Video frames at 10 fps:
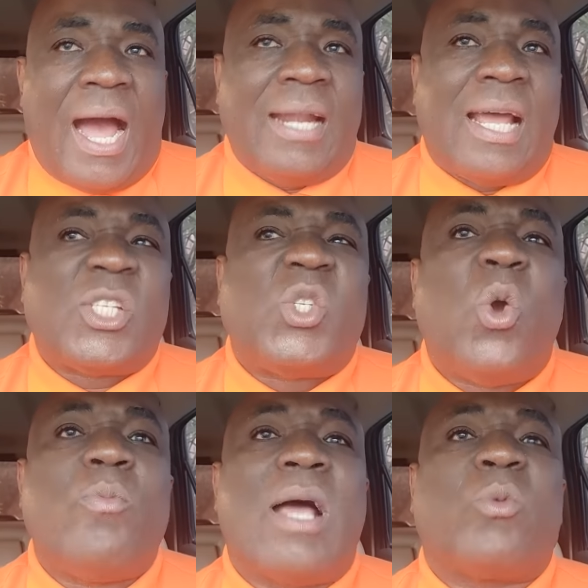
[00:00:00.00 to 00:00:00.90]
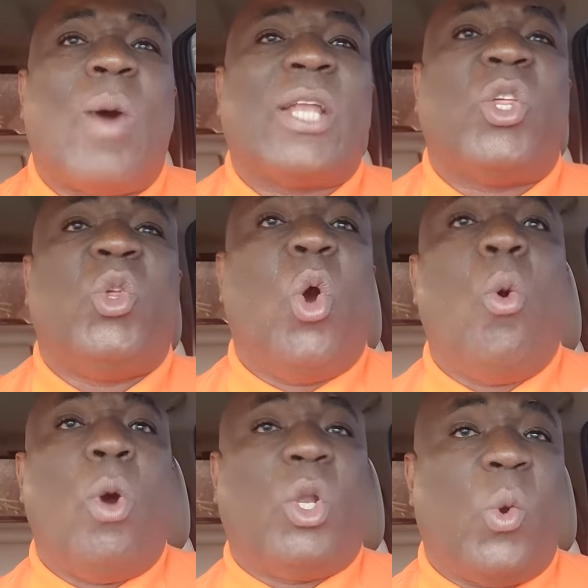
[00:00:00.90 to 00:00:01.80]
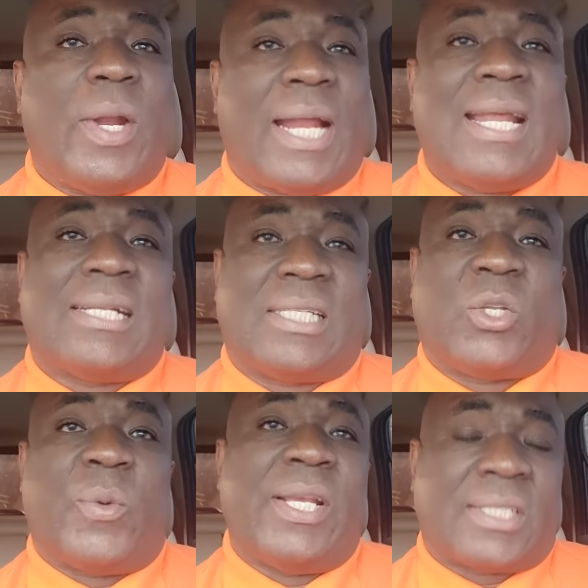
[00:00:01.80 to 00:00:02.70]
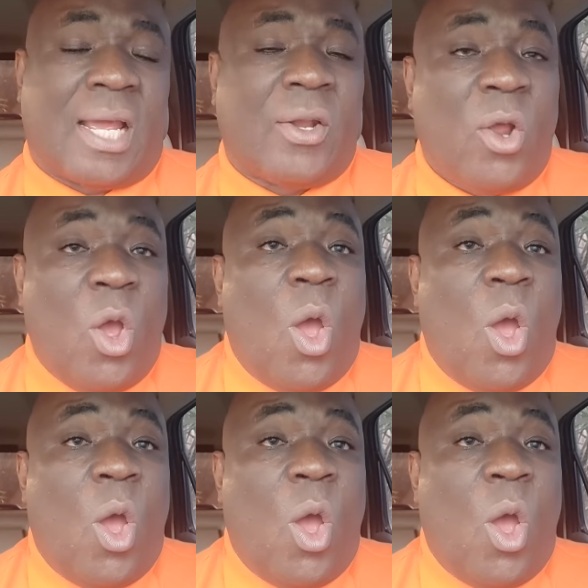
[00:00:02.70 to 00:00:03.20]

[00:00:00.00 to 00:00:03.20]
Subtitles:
and assume that what you would do in that situation